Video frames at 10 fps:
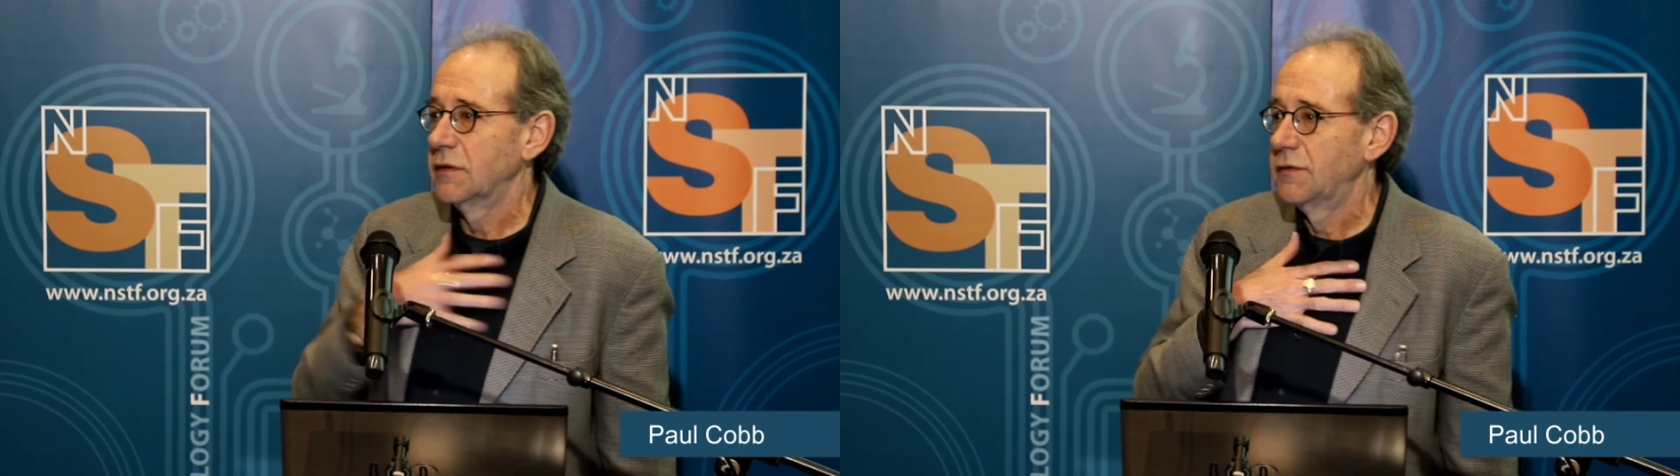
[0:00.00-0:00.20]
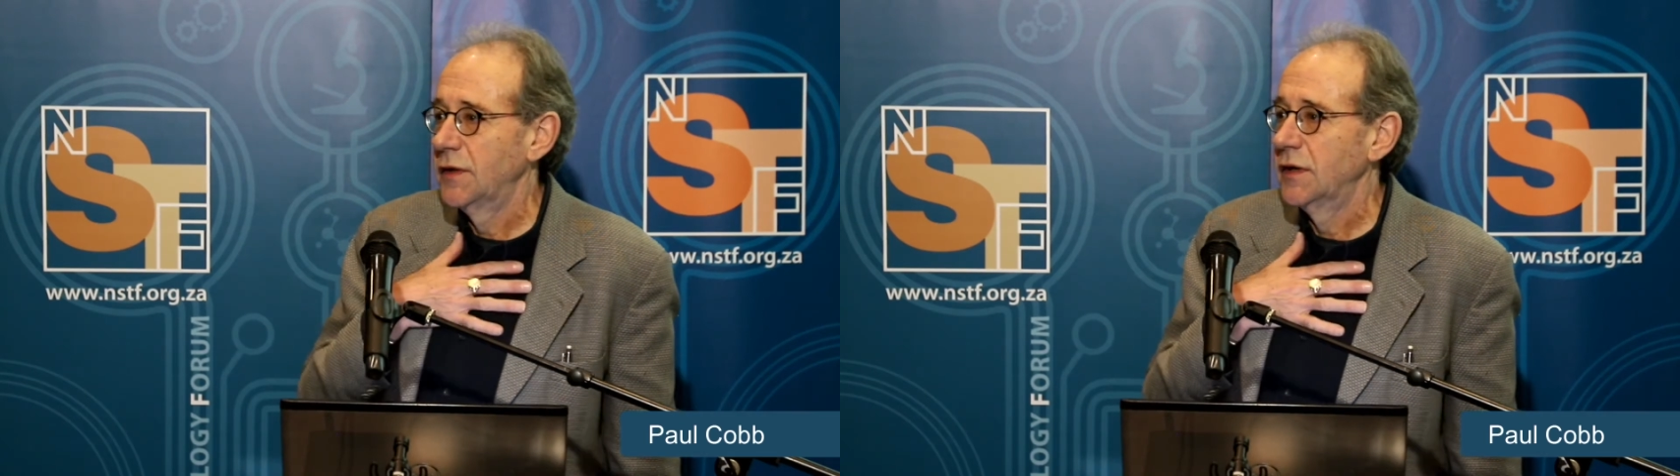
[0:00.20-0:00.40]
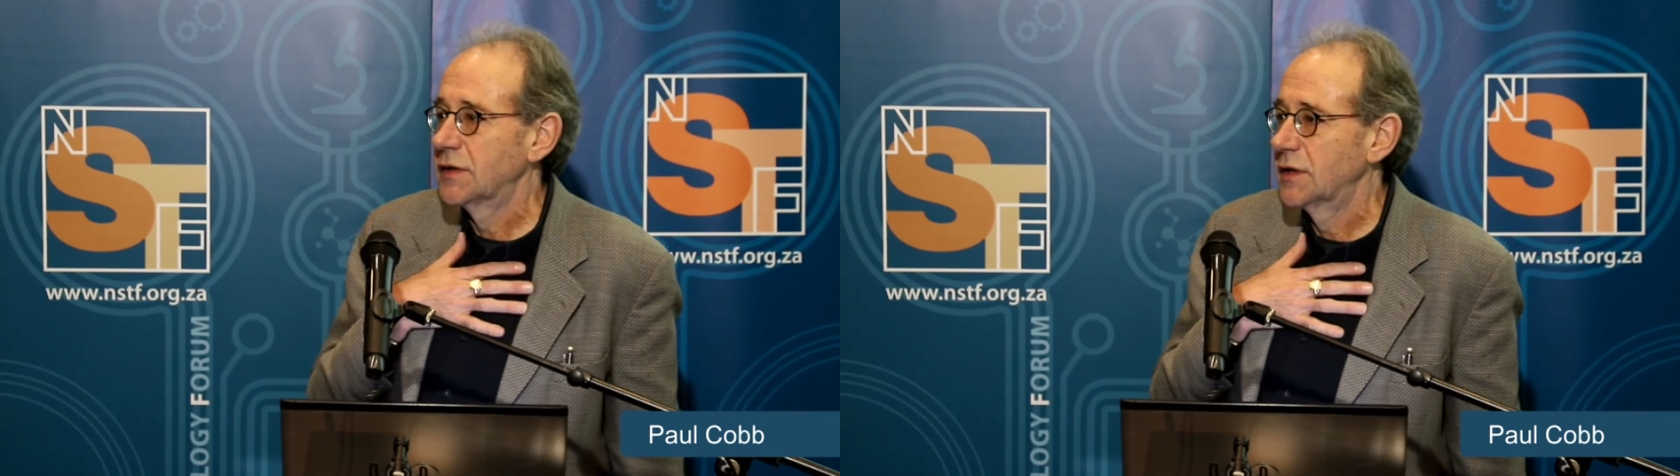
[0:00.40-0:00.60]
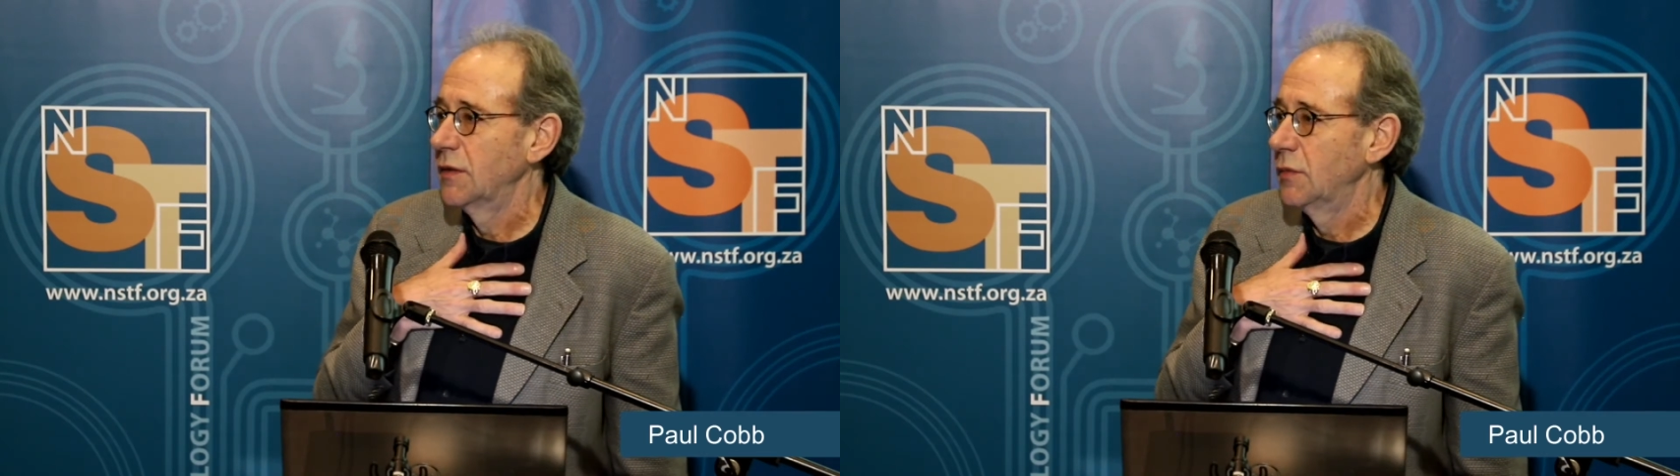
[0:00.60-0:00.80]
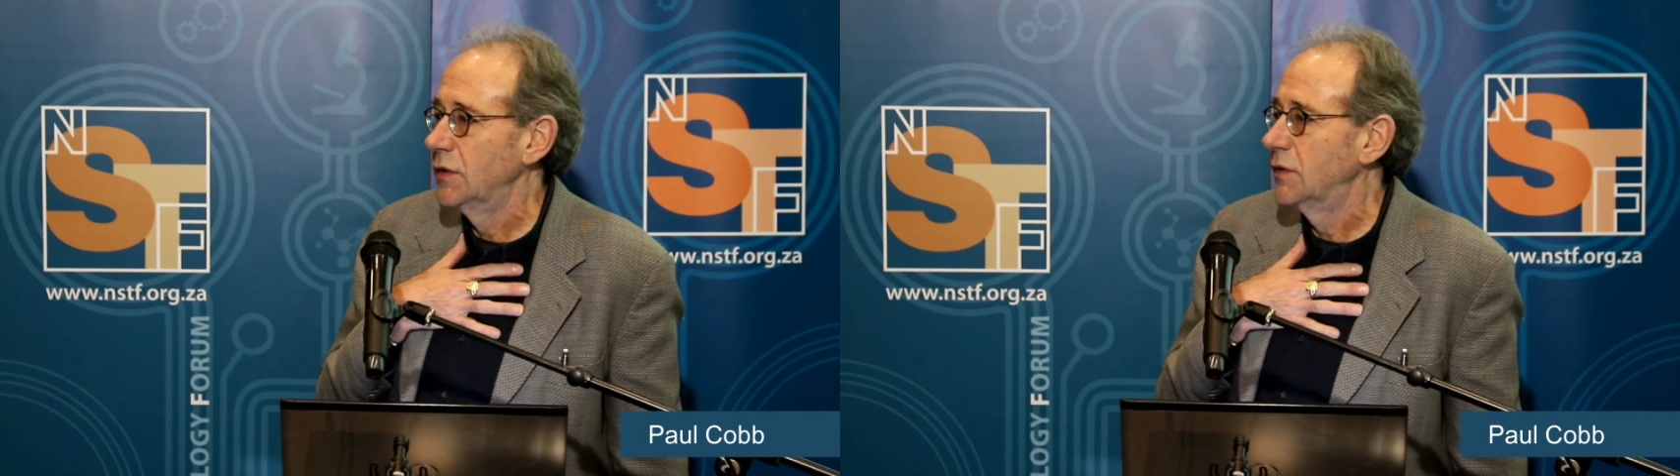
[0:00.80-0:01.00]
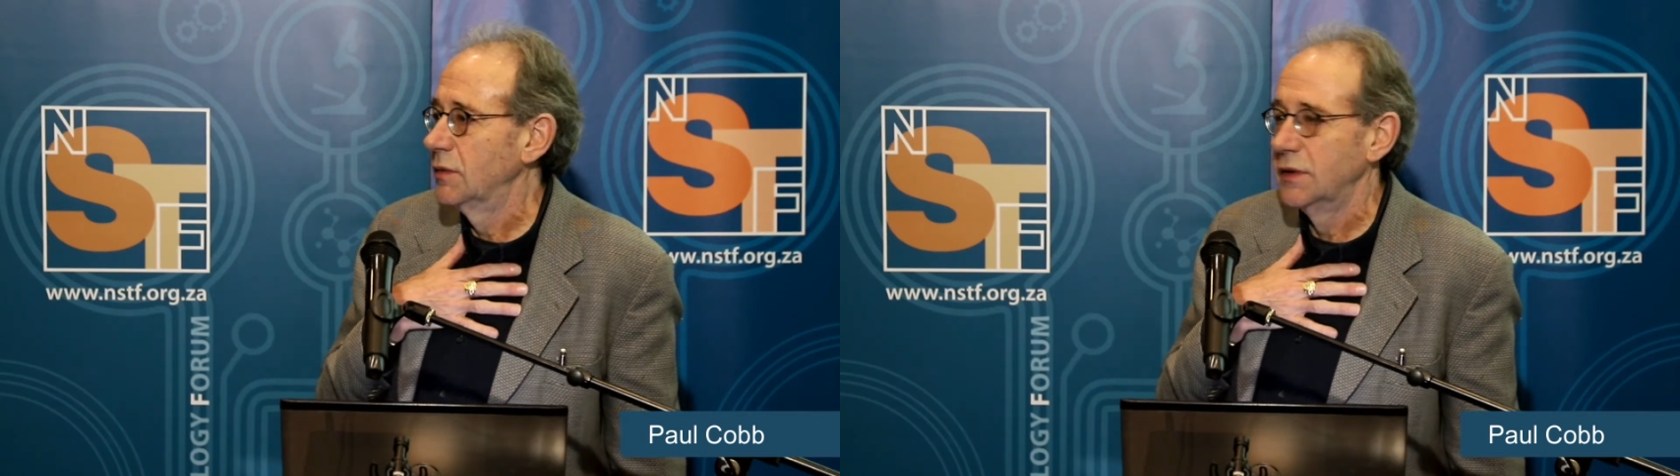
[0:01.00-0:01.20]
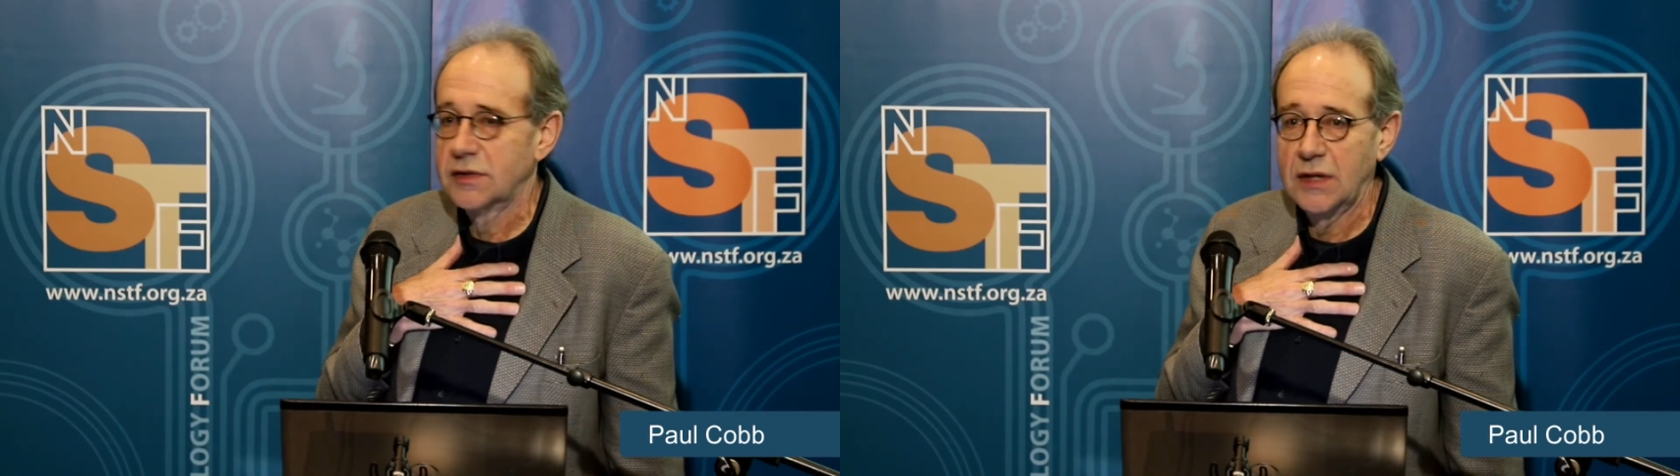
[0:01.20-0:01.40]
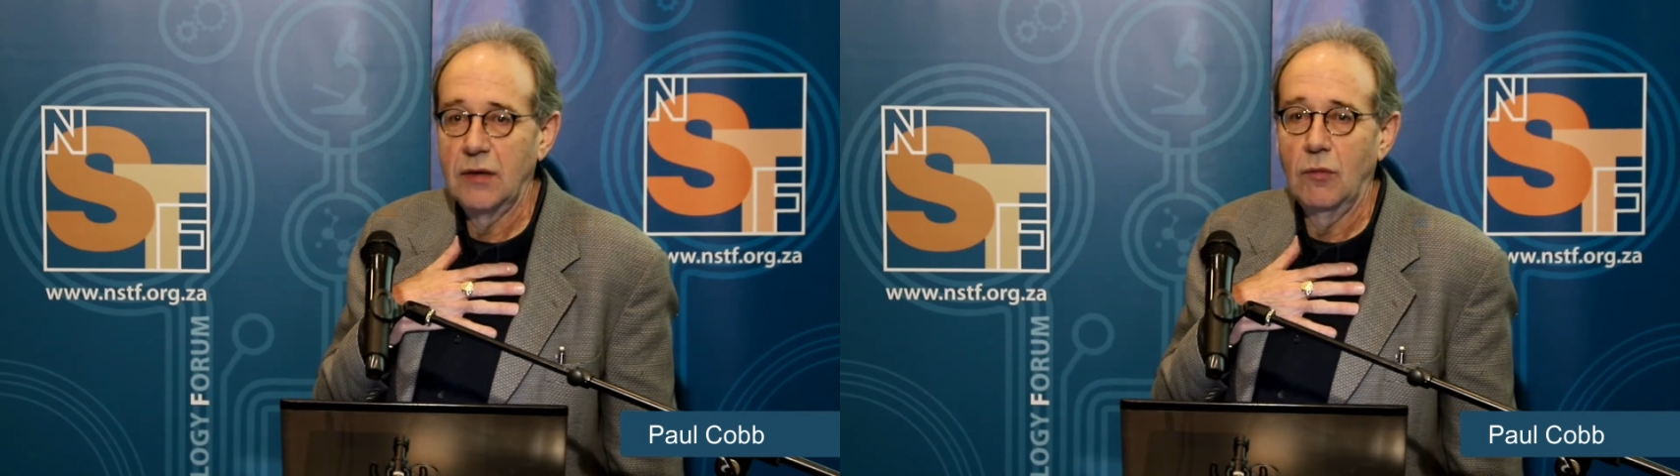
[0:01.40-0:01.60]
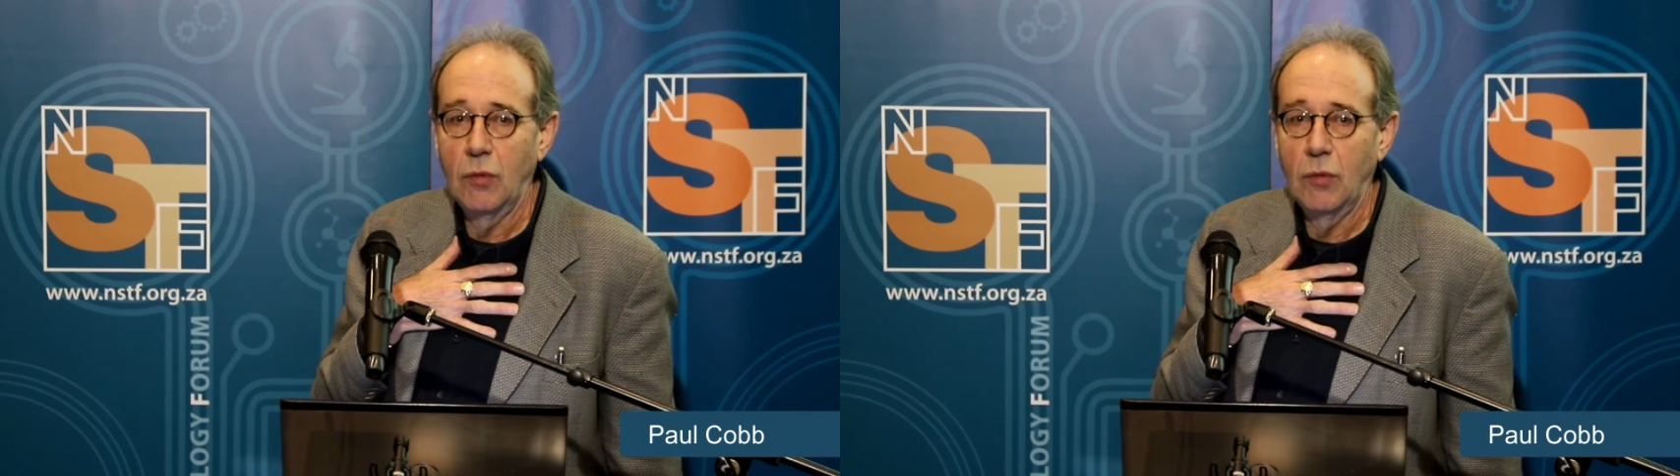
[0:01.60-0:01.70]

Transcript: the first thing we do is say,